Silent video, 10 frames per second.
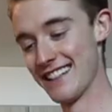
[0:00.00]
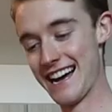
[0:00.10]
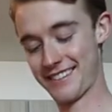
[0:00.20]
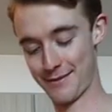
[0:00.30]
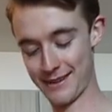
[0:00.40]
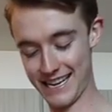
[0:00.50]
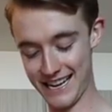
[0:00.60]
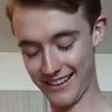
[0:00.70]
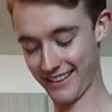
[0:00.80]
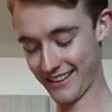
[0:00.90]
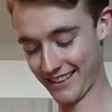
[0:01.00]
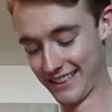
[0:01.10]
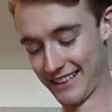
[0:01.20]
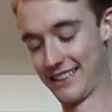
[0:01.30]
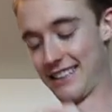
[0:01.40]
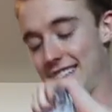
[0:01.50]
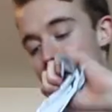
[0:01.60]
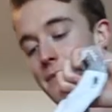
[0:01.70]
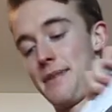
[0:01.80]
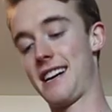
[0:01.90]
the last couple days
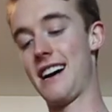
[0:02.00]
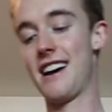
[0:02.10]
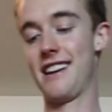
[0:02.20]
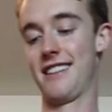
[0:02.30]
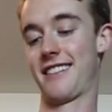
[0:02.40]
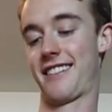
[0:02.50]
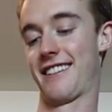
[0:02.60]
because